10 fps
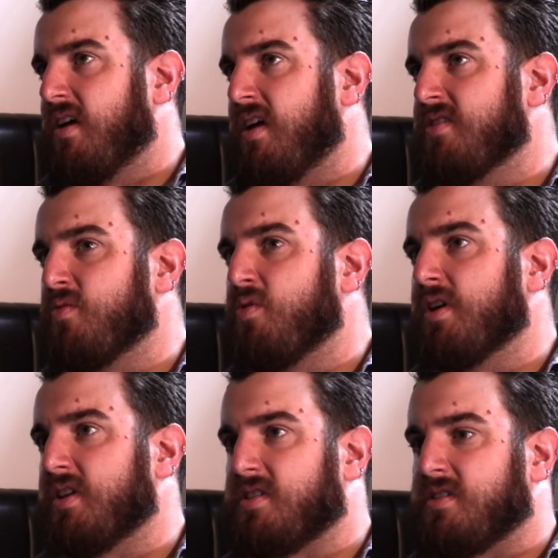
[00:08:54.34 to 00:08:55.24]
And has the
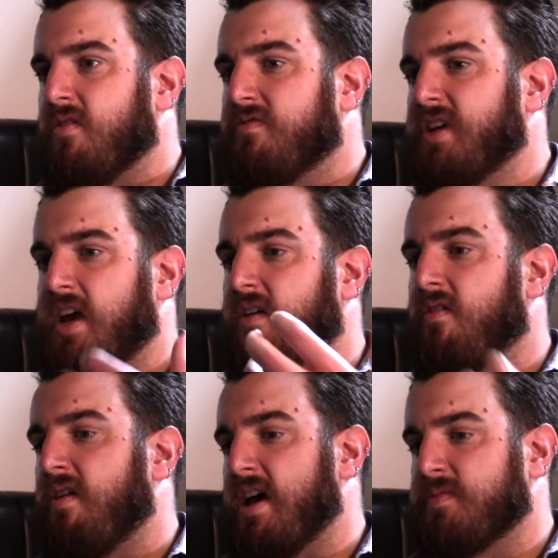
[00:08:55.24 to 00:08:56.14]
work itself taken
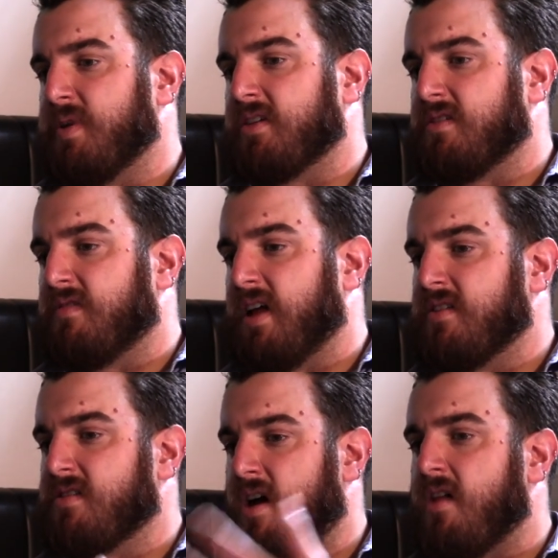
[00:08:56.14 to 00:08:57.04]
on aspects of
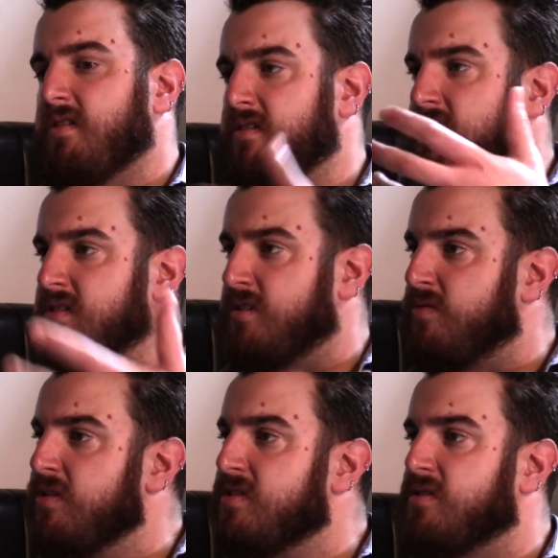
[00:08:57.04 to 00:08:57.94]
that silence and
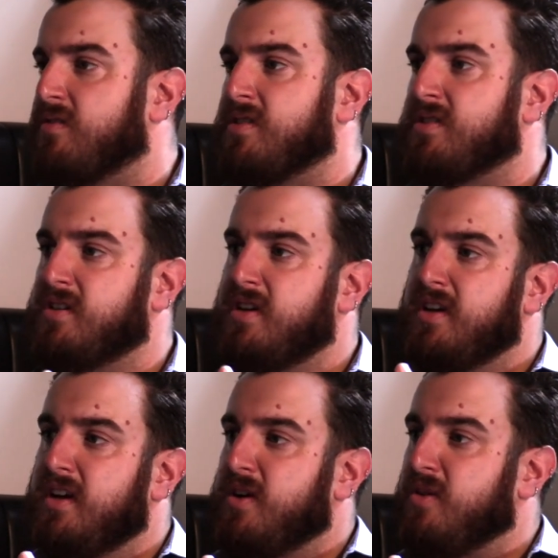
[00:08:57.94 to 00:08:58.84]
stillness, or is
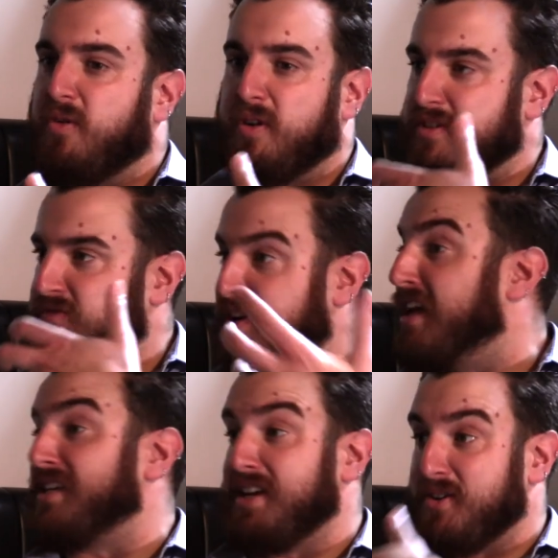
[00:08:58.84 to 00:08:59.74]
it
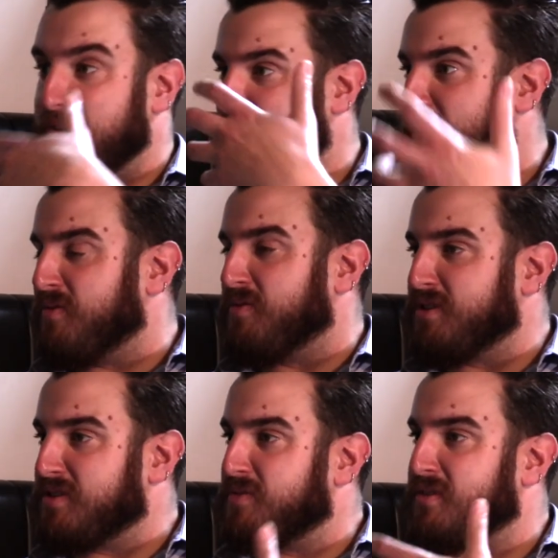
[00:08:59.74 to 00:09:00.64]
frenetic, or
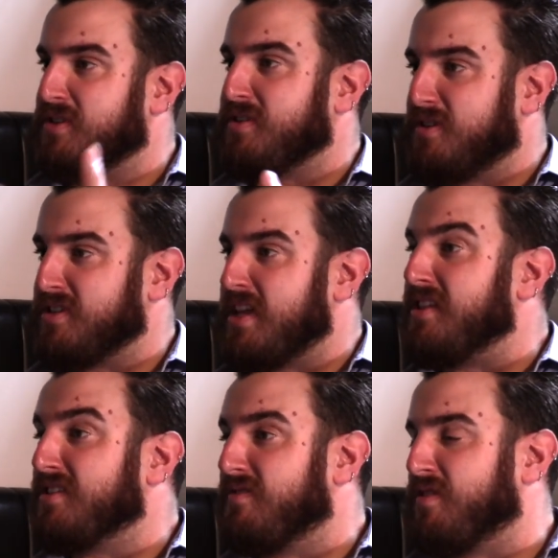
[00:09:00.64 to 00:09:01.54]
what's the sort of
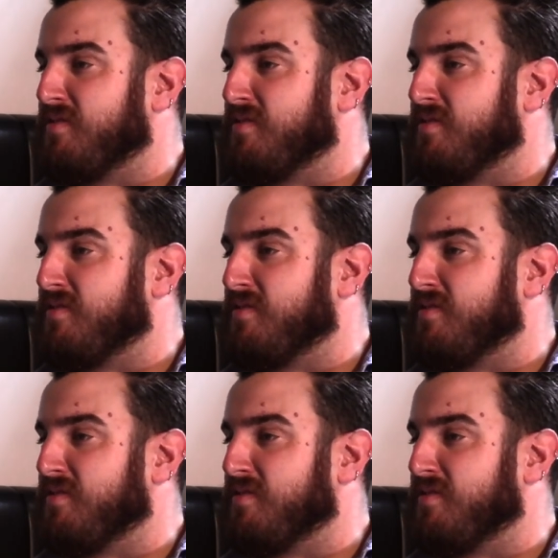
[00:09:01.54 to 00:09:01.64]
sense of